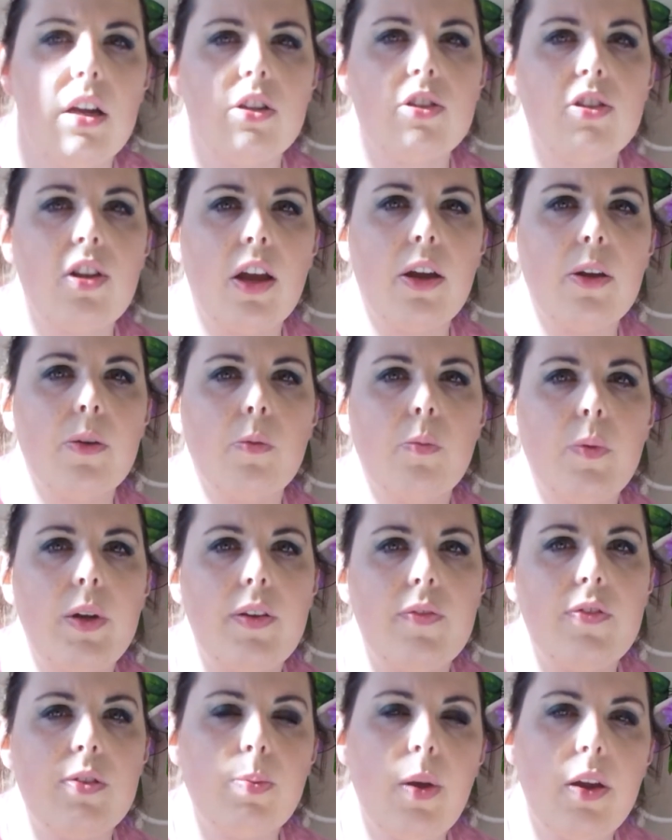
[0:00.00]
So
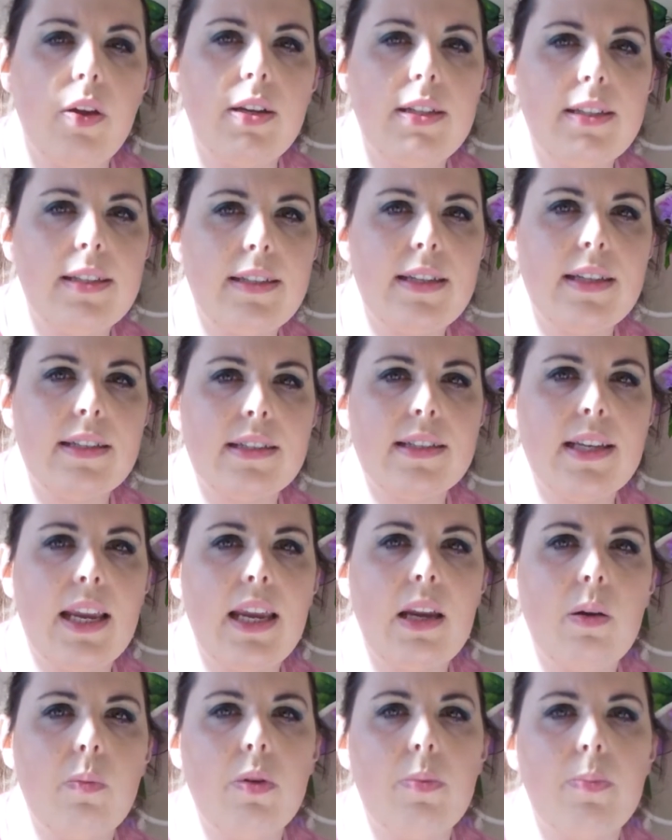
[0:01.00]
we've spoken to
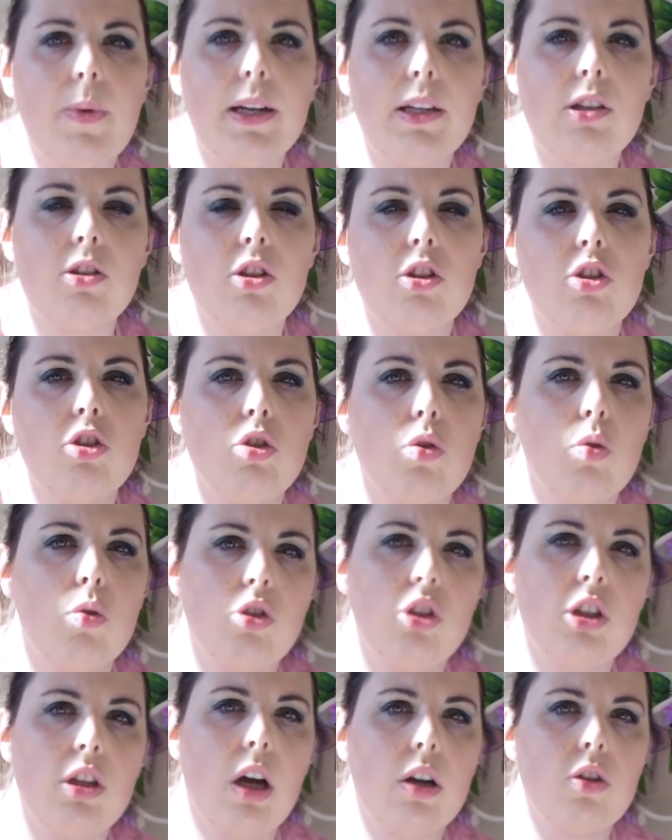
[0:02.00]
Disney and we've managed to
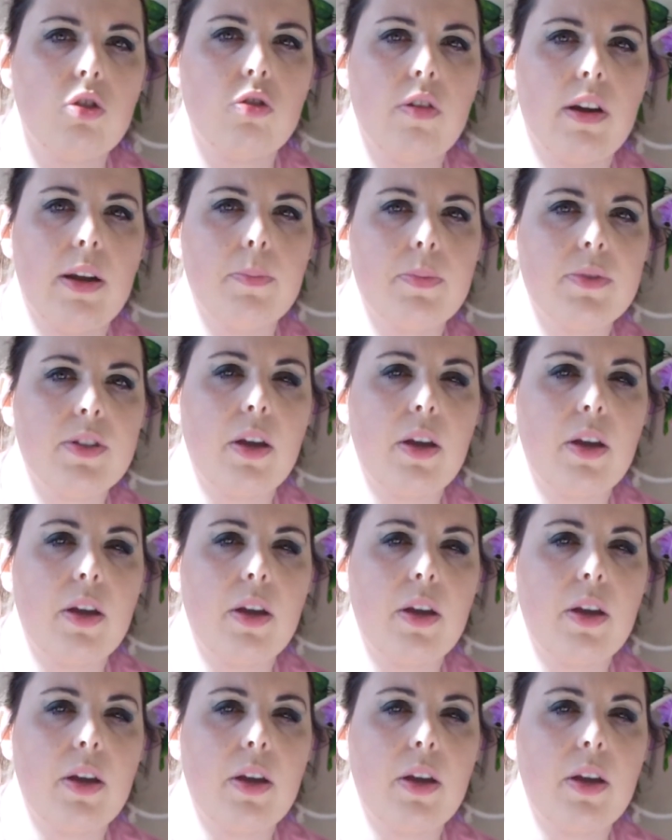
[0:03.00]
shorten our trip.